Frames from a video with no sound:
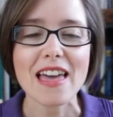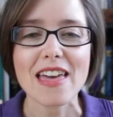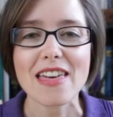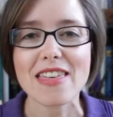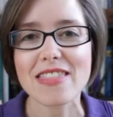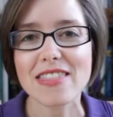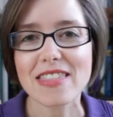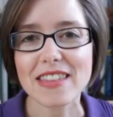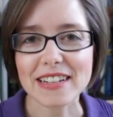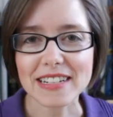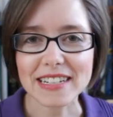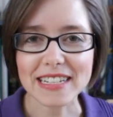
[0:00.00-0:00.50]

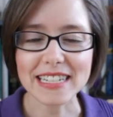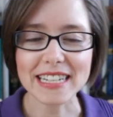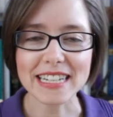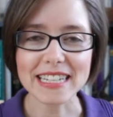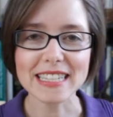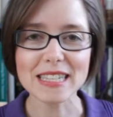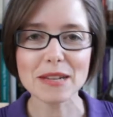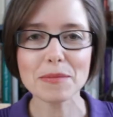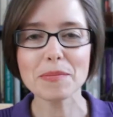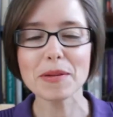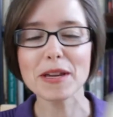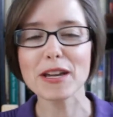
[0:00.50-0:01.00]
The
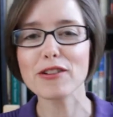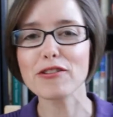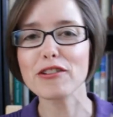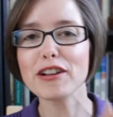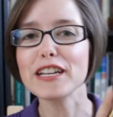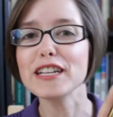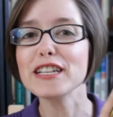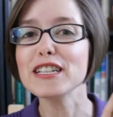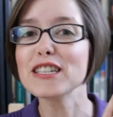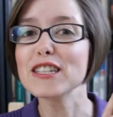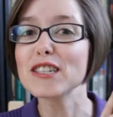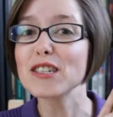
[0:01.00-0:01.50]

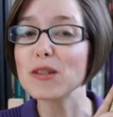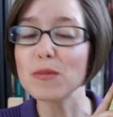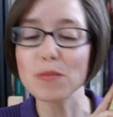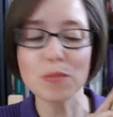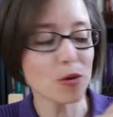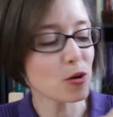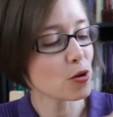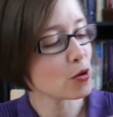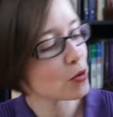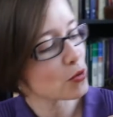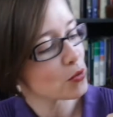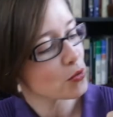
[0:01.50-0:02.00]
Disappearing
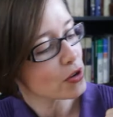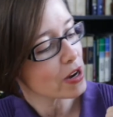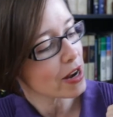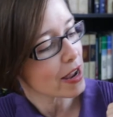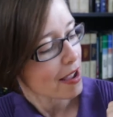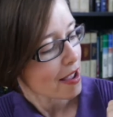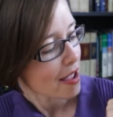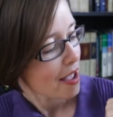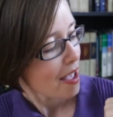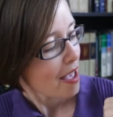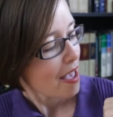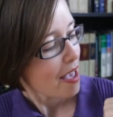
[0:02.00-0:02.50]
Spoon
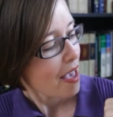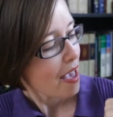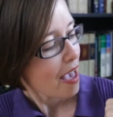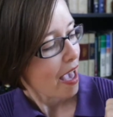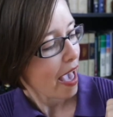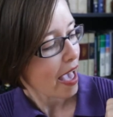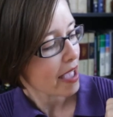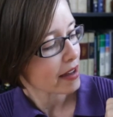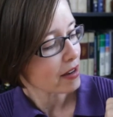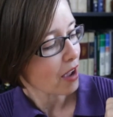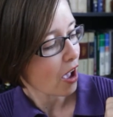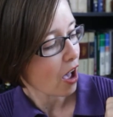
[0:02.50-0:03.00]

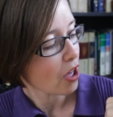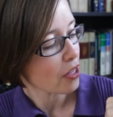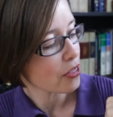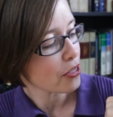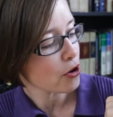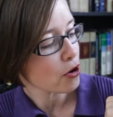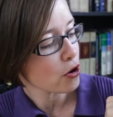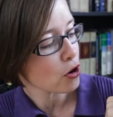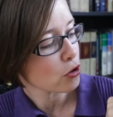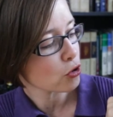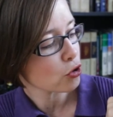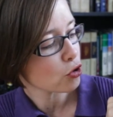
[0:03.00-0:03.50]
and
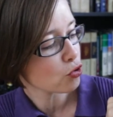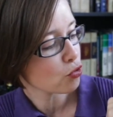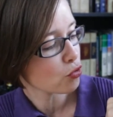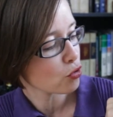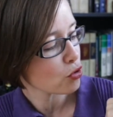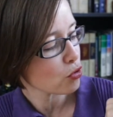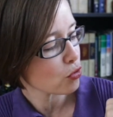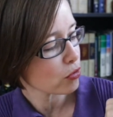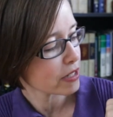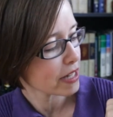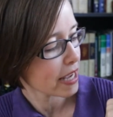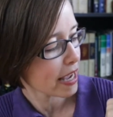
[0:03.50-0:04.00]
Other
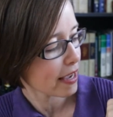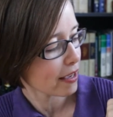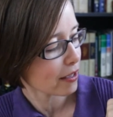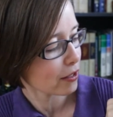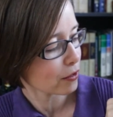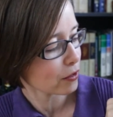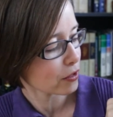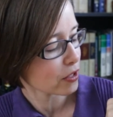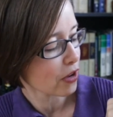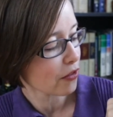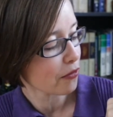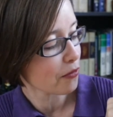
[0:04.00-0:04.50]
True
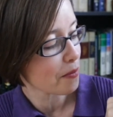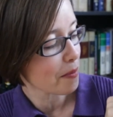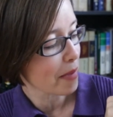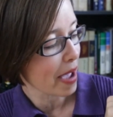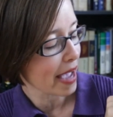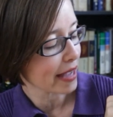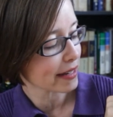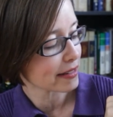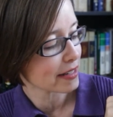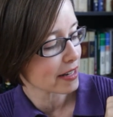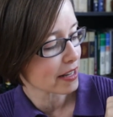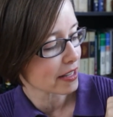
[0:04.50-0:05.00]
Tales of
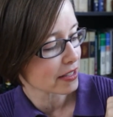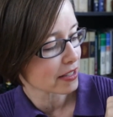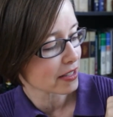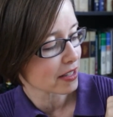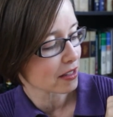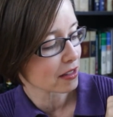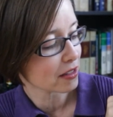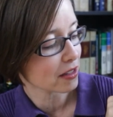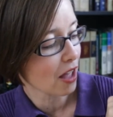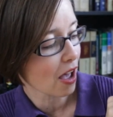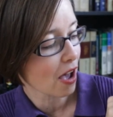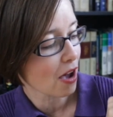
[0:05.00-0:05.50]
Madness,
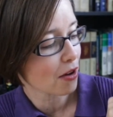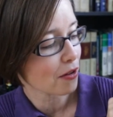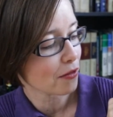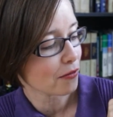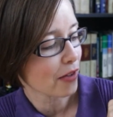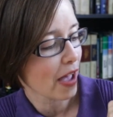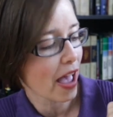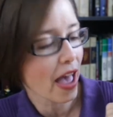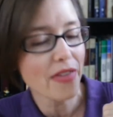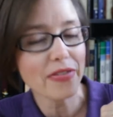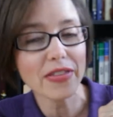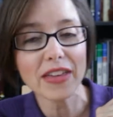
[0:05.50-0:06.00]

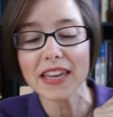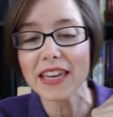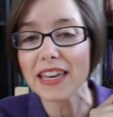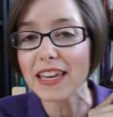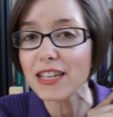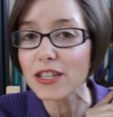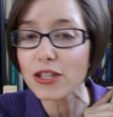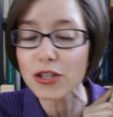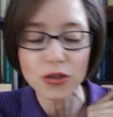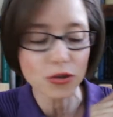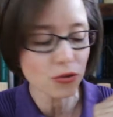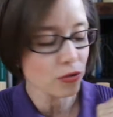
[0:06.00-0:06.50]
Love, and the
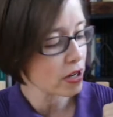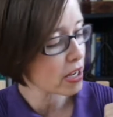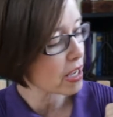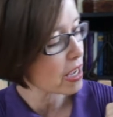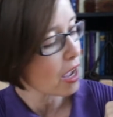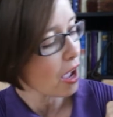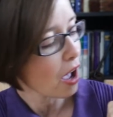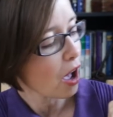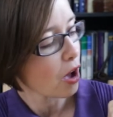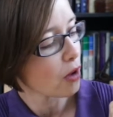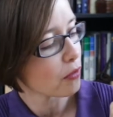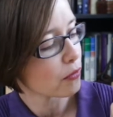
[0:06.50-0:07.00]

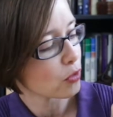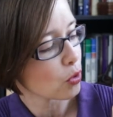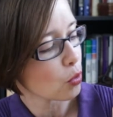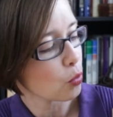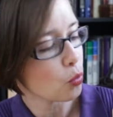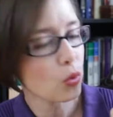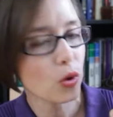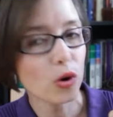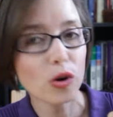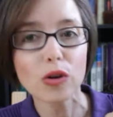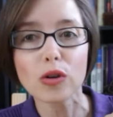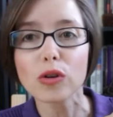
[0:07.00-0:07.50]
History of the
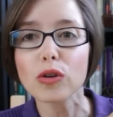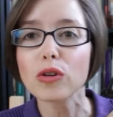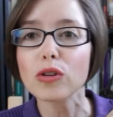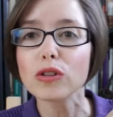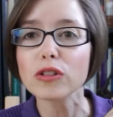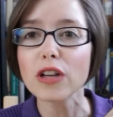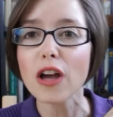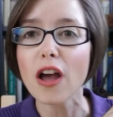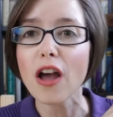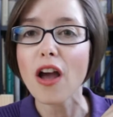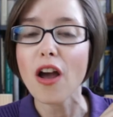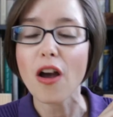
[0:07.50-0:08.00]

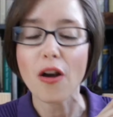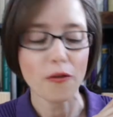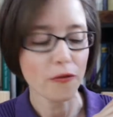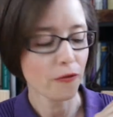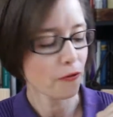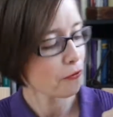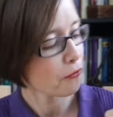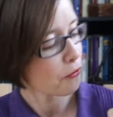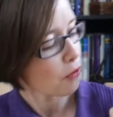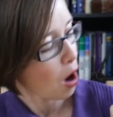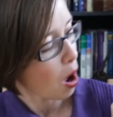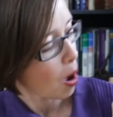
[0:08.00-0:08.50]
World
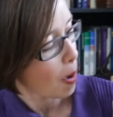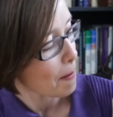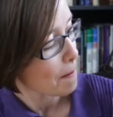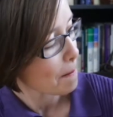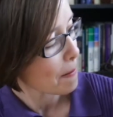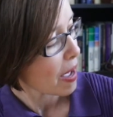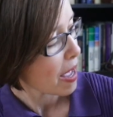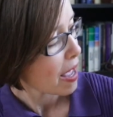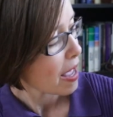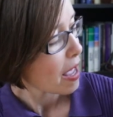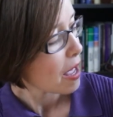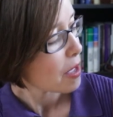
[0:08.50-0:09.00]

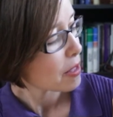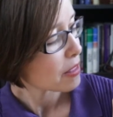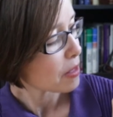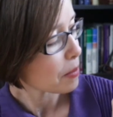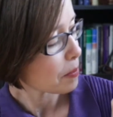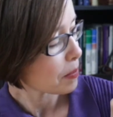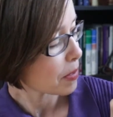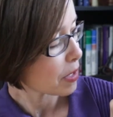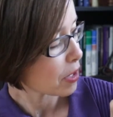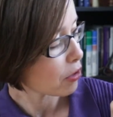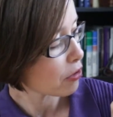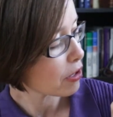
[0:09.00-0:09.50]
from the
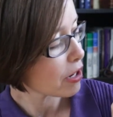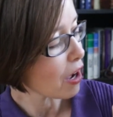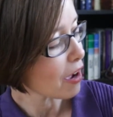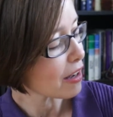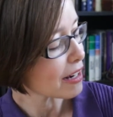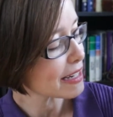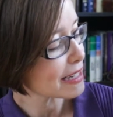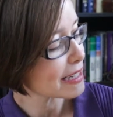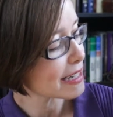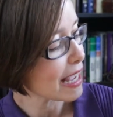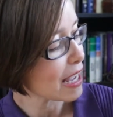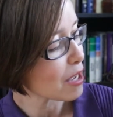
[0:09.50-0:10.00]

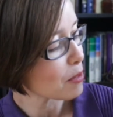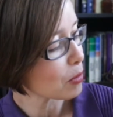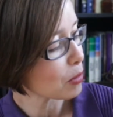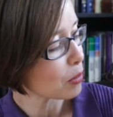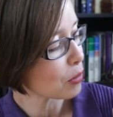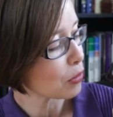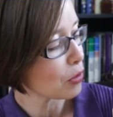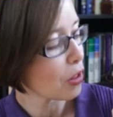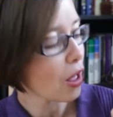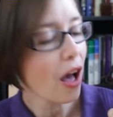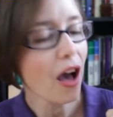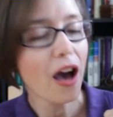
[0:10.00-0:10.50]
Periodic
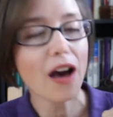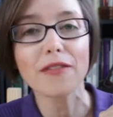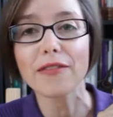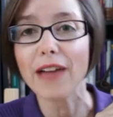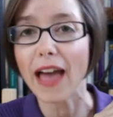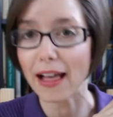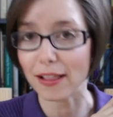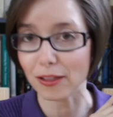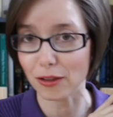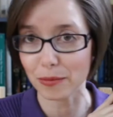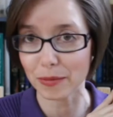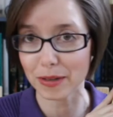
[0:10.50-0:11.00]
Table of
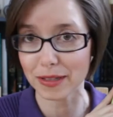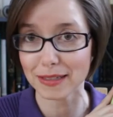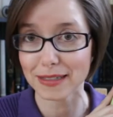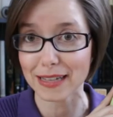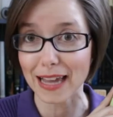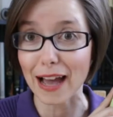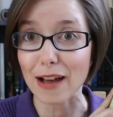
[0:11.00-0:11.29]
Elements.